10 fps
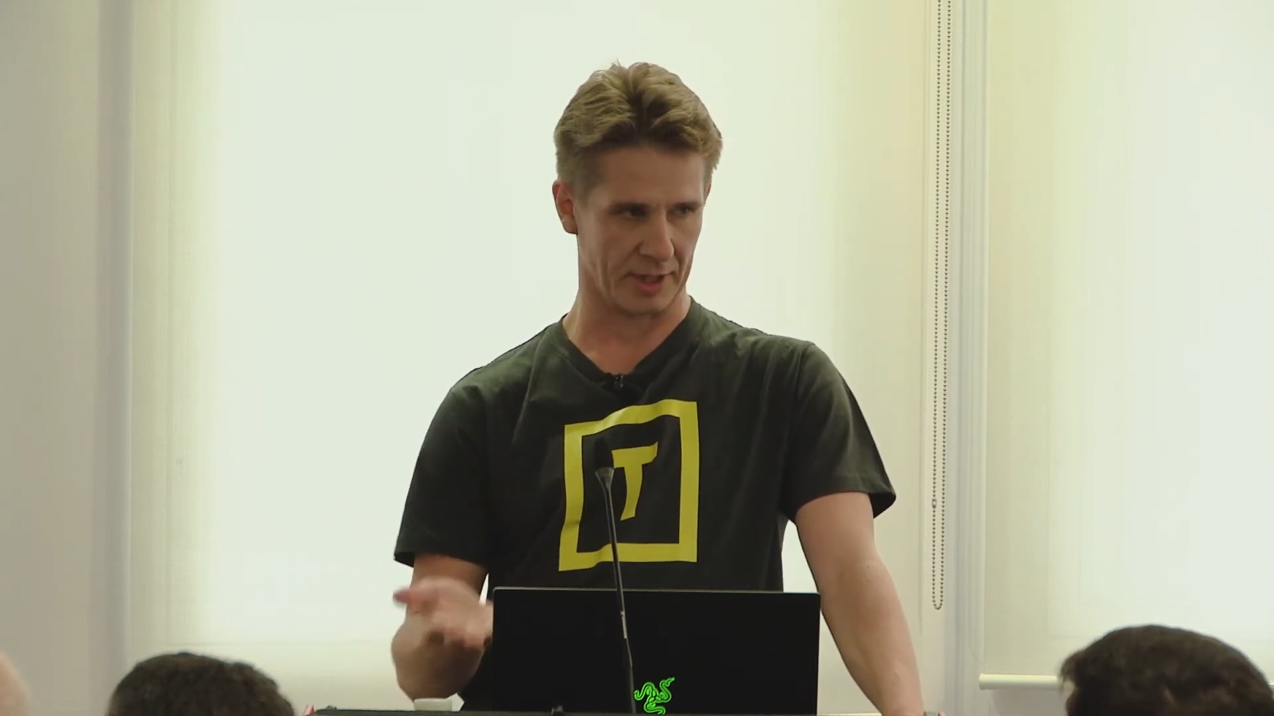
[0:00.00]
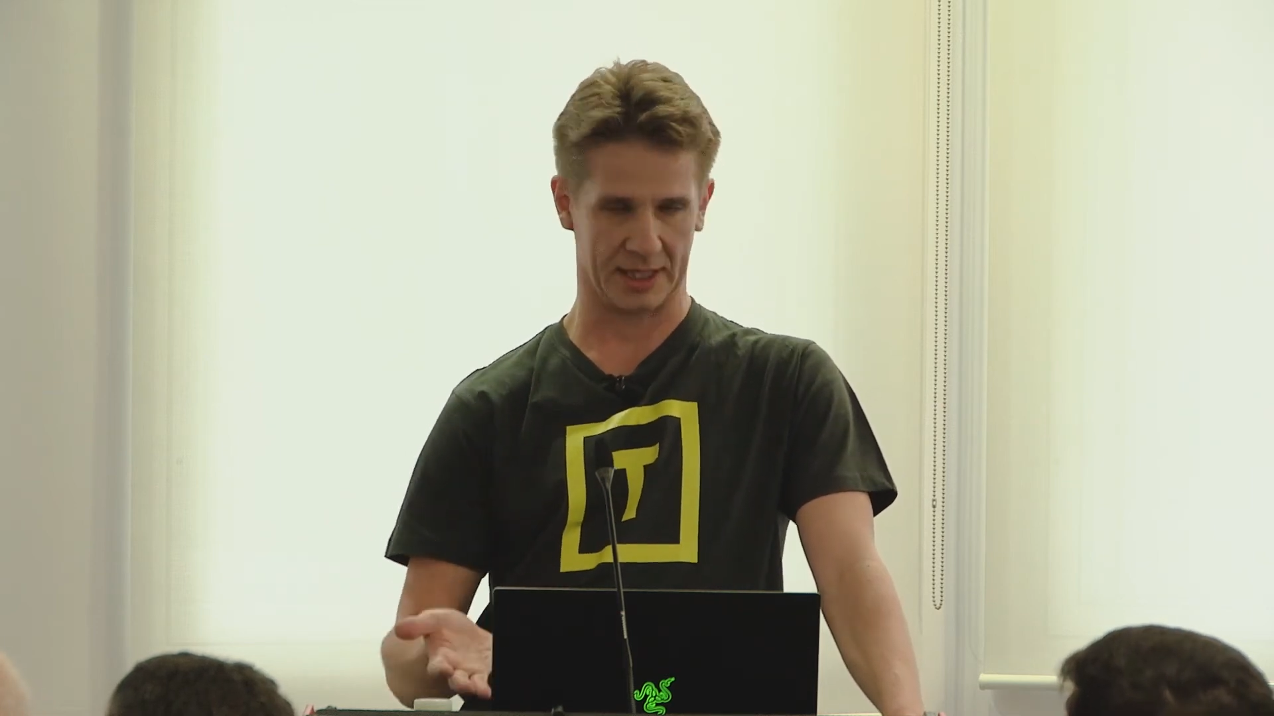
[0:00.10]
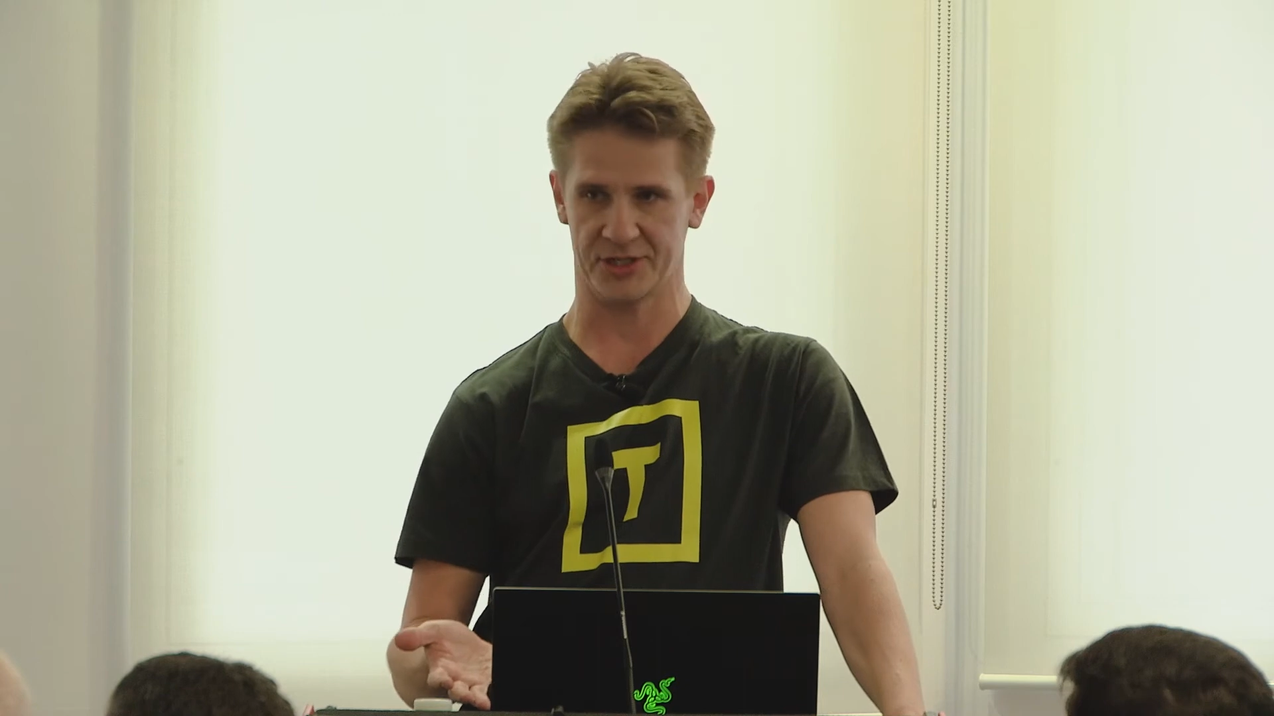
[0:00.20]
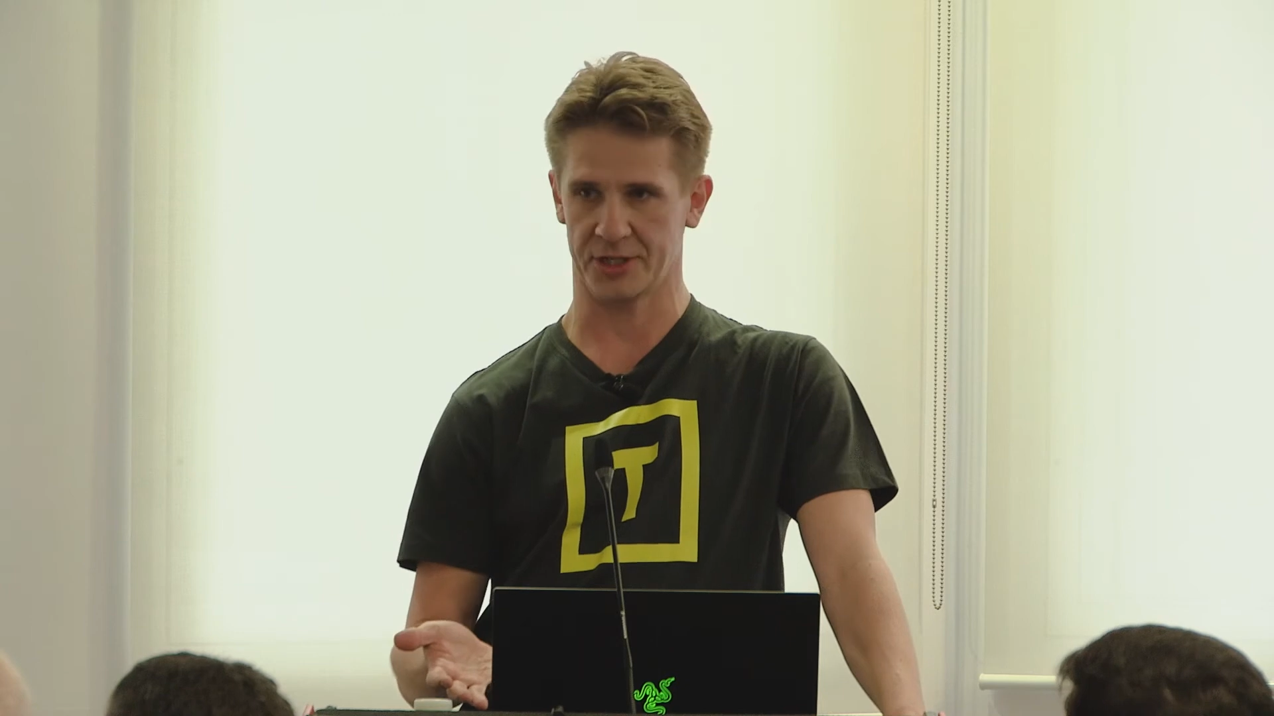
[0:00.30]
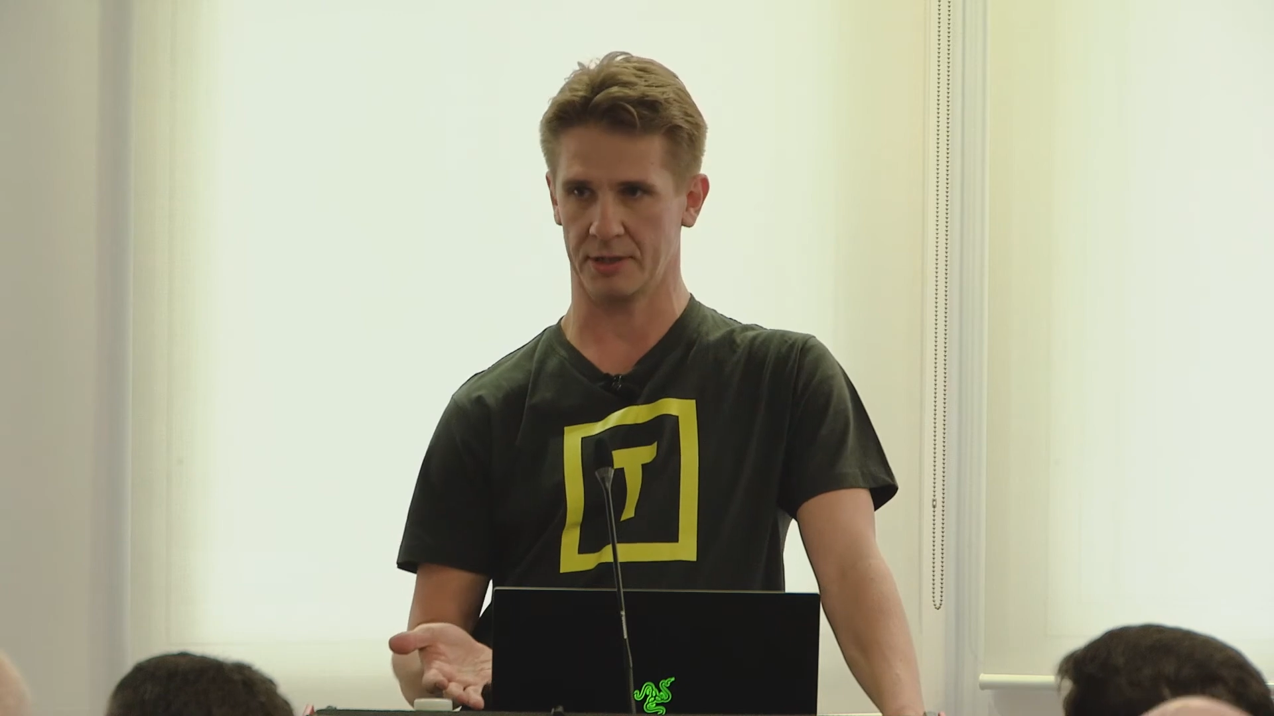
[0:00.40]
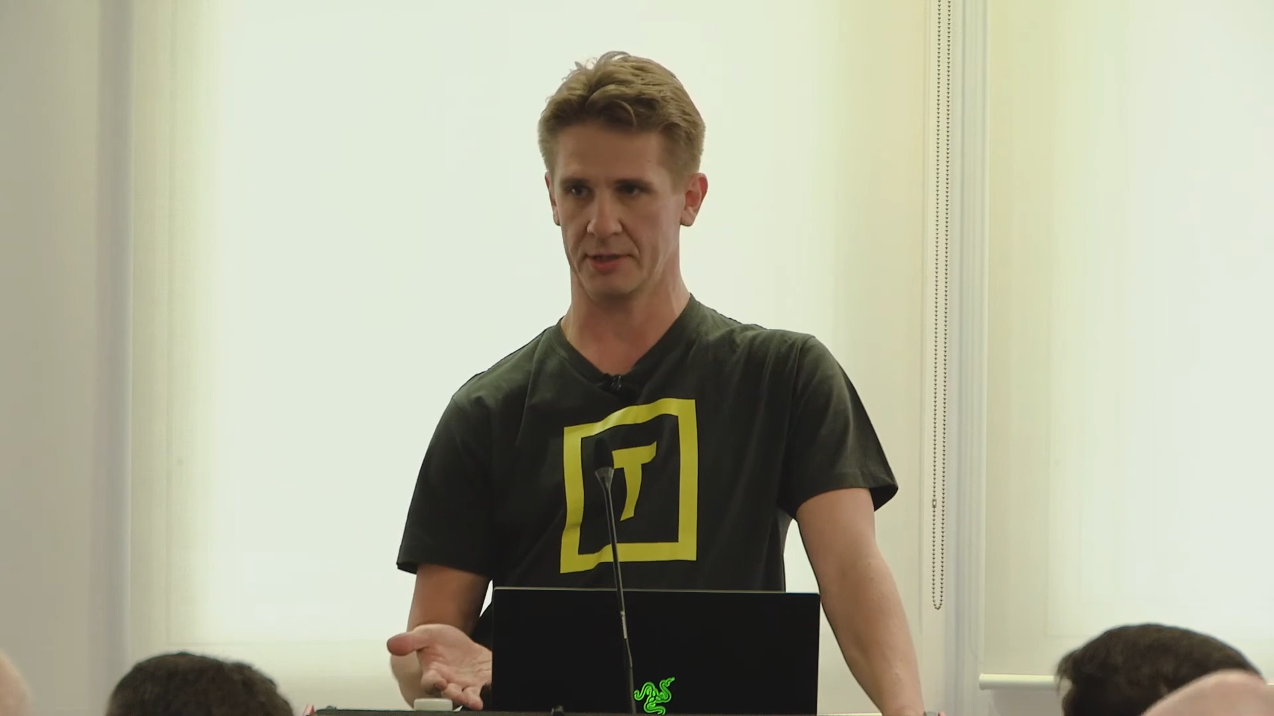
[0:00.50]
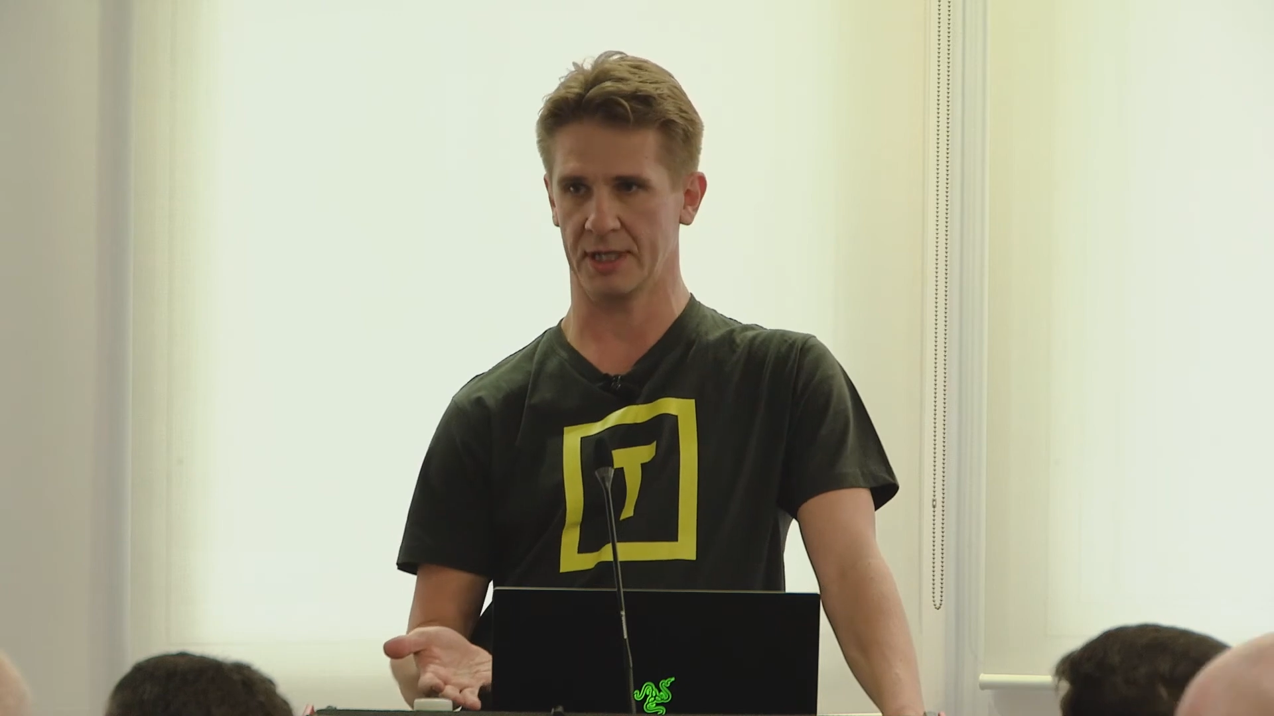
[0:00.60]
ledger.